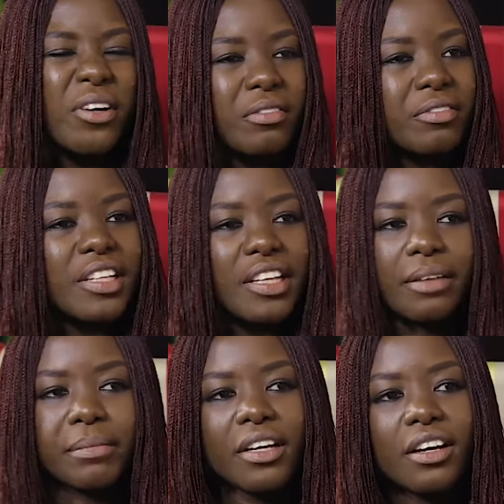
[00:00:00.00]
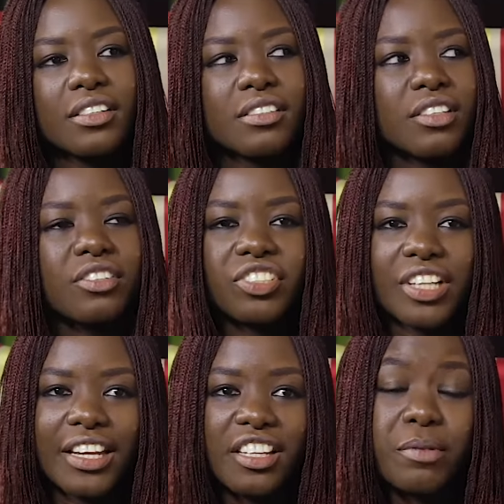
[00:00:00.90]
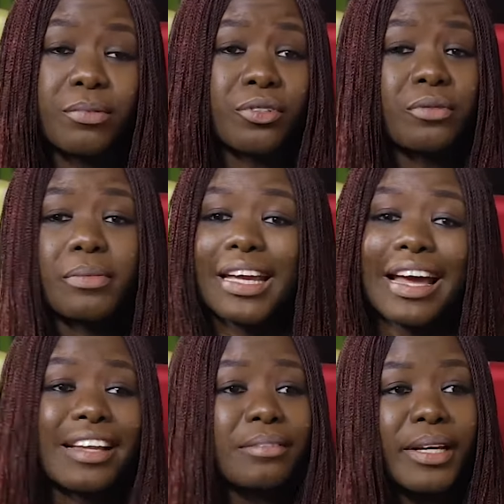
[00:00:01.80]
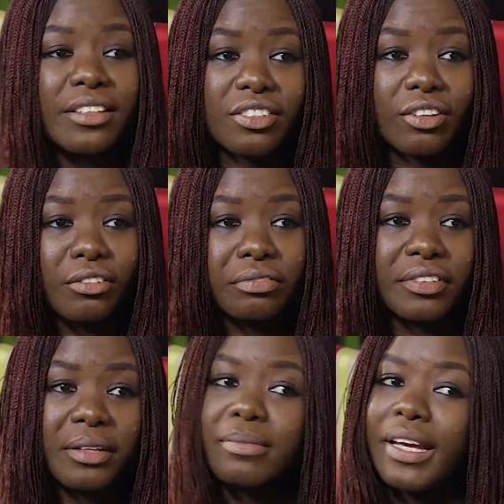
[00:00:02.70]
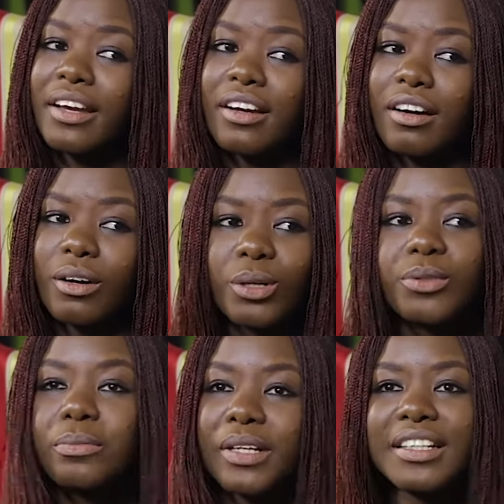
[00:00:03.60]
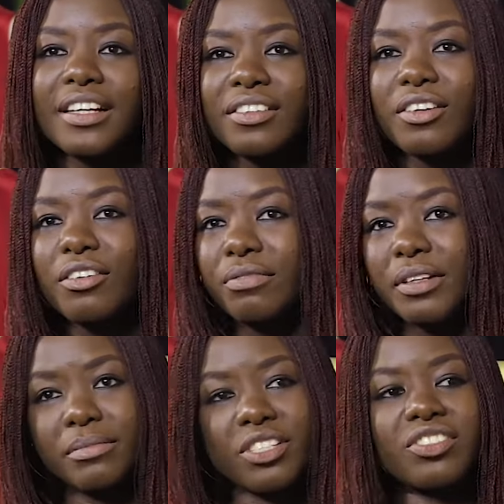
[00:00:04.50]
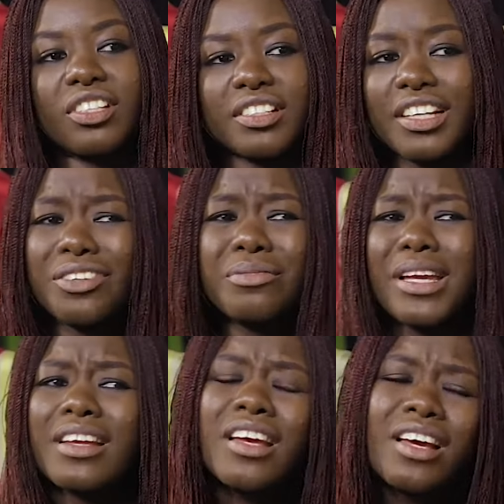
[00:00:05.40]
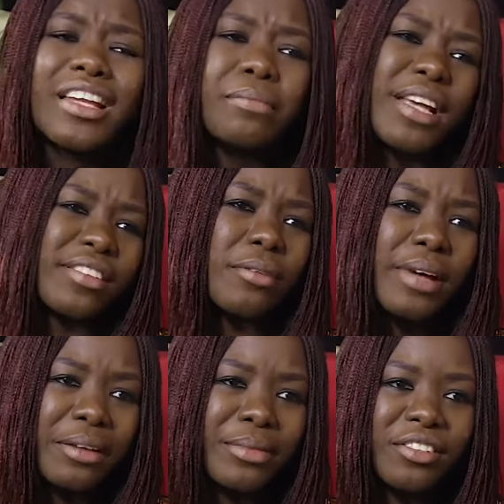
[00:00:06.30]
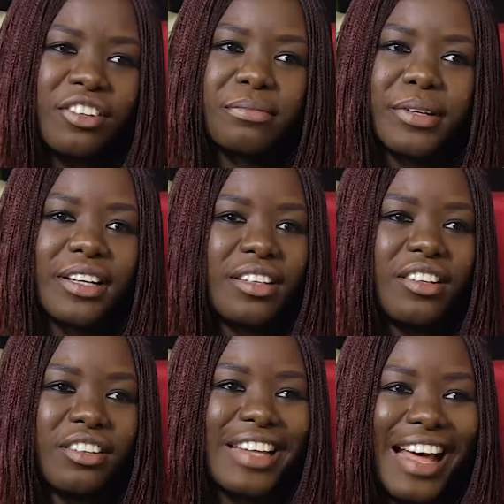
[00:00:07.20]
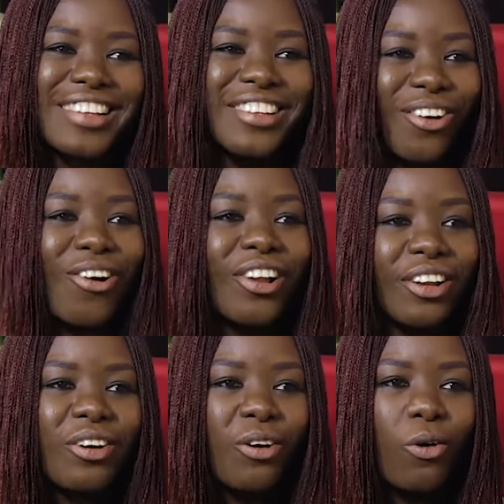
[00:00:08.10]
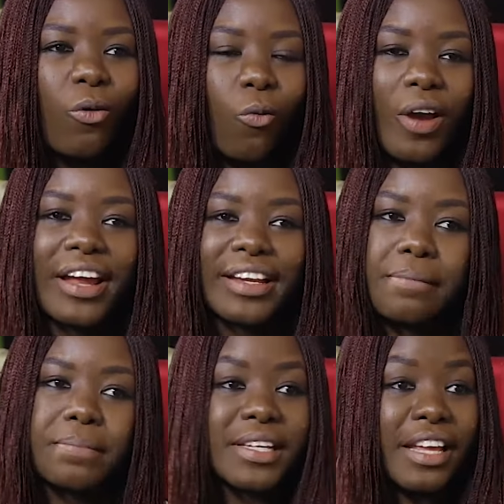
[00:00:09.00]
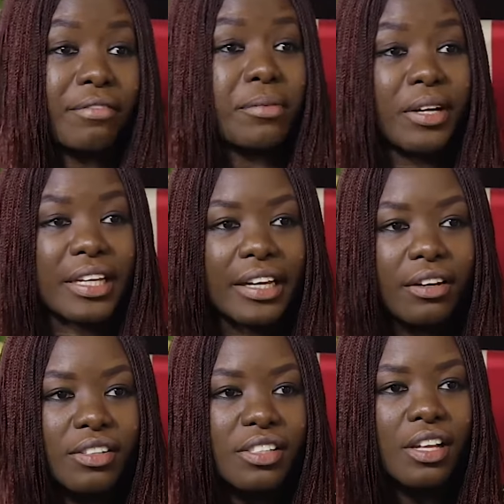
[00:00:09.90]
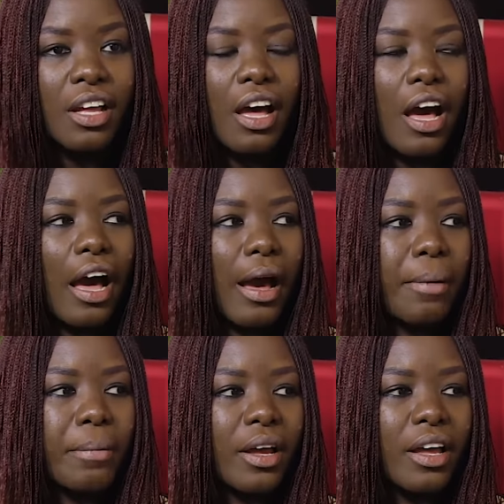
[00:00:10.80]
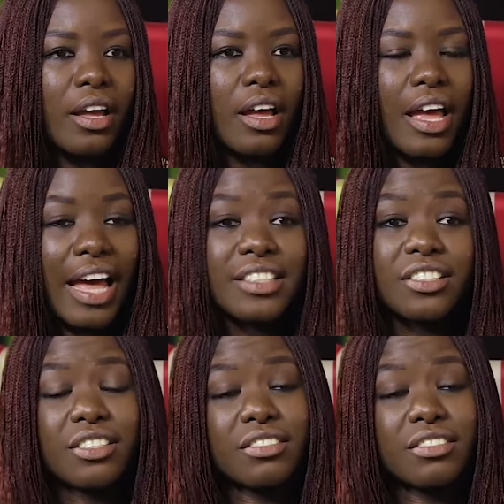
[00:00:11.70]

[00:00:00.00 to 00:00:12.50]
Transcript: not really, because Chinese people don't make handmade stuff. They make automated stuff with machines. Like they make some handmade stuff, but that's not where they beat everybody else. And